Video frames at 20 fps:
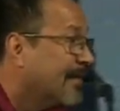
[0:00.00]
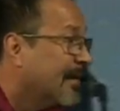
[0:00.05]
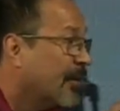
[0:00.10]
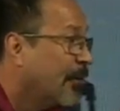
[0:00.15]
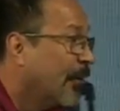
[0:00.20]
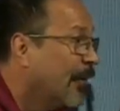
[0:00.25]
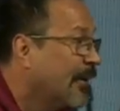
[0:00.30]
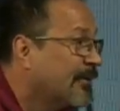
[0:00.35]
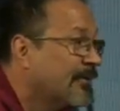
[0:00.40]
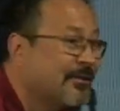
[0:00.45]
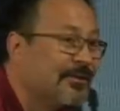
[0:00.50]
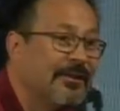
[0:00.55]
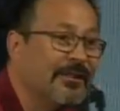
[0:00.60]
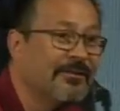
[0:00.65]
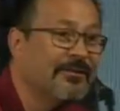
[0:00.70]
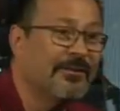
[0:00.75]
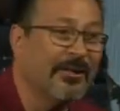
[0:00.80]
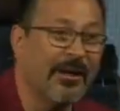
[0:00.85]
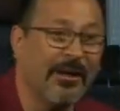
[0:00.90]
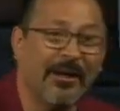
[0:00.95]
the
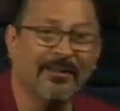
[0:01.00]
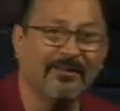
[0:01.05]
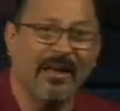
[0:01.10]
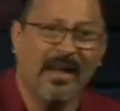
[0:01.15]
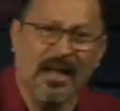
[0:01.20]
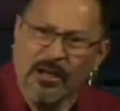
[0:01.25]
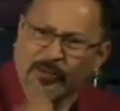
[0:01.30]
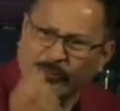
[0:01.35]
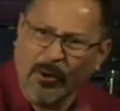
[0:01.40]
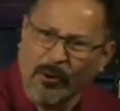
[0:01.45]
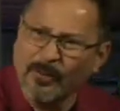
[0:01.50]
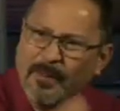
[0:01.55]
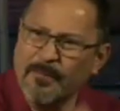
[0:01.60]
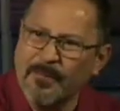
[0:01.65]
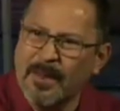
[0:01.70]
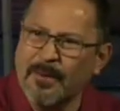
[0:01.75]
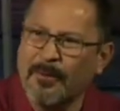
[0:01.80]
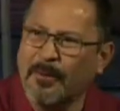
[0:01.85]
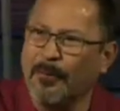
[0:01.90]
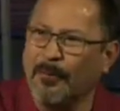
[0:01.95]
Christian church, told
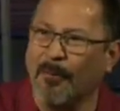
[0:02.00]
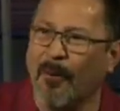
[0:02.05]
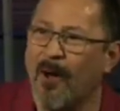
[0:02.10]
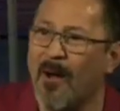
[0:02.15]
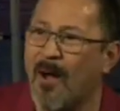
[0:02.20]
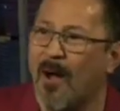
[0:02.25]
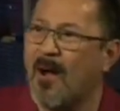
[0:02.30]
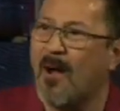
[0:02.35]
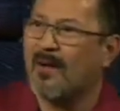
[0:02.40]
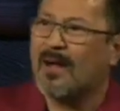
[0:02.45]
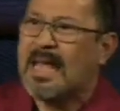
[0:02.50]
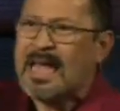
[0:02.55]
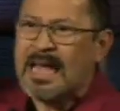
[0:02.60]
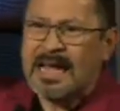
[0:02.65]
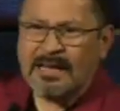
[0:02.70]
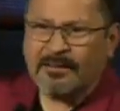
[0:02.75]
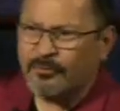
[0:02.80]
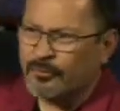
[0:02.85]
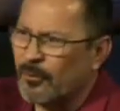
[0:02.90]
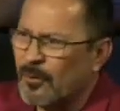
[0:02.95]
them they were wrong.
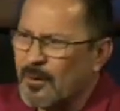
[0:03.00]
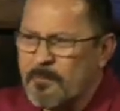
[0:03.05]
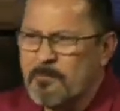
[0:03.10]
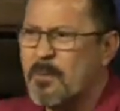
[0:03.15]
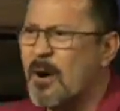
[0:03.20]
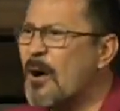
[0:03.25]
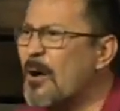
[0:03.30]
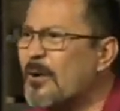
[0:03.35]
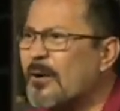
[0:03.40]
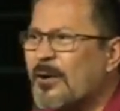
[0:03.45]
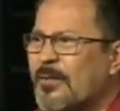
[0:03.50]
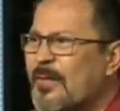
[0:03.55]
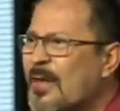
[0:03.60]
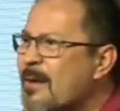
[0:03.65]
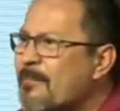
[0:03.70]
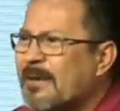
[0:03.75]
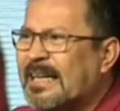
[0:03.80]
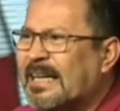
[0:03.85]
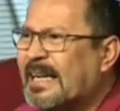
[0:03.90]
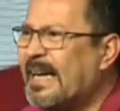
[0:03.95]
He murdered
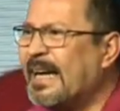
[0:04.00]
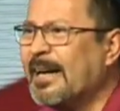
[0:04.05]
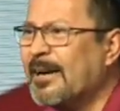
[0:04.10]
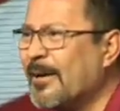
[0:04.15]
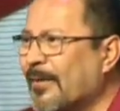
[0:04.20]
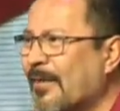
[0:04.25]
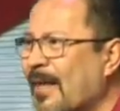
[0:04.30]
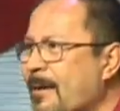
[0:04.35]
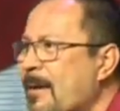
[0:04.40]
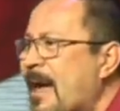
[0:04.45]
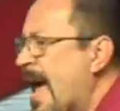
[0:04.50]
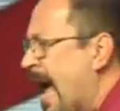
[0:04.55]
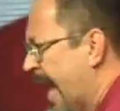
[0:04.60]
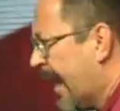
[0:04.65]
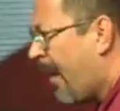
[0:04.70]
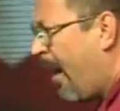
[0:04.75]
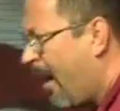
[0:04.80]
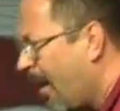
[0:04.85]
them, he killed them. And